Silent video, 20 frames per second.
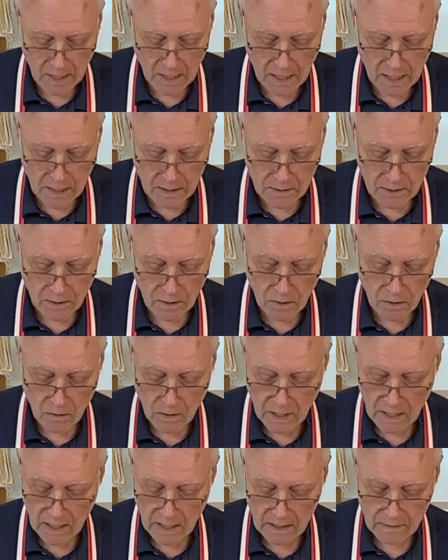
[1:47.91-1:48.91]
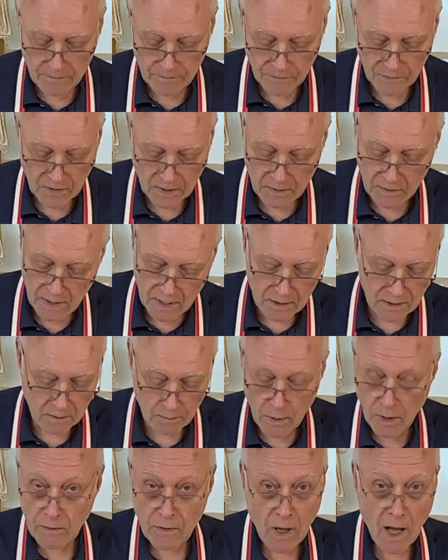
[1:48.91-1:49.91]
So these are
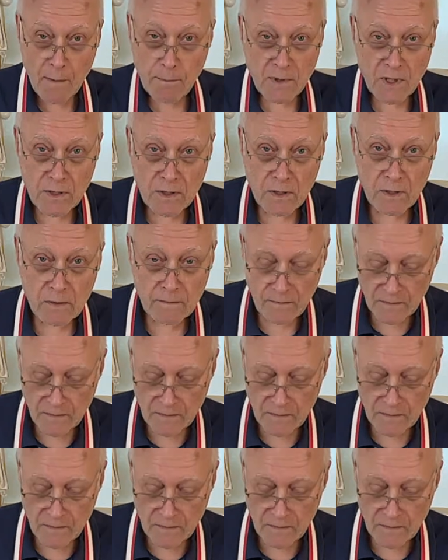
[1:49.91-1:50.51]
both optional,